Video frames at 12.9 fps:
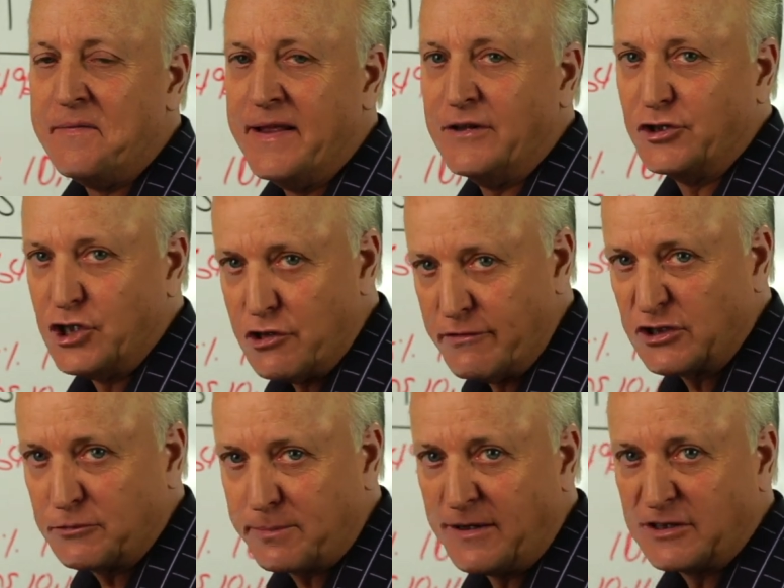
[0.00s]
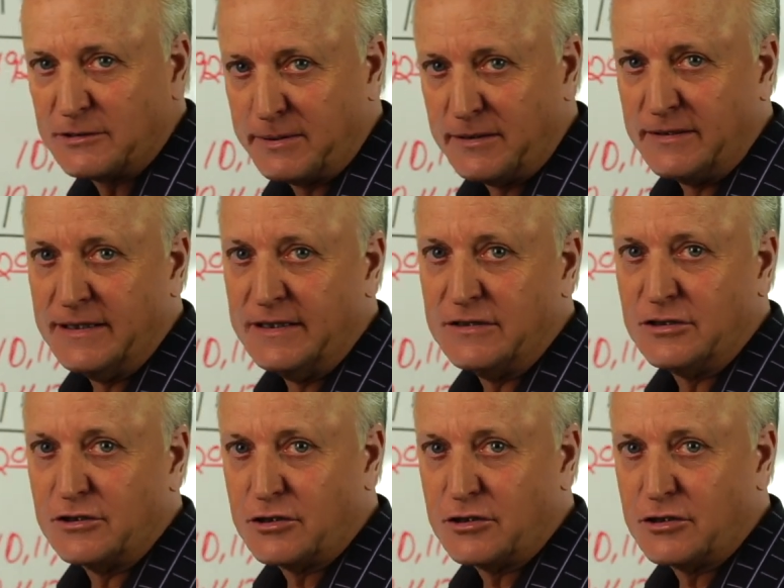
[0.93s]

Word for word: it's your responsibility to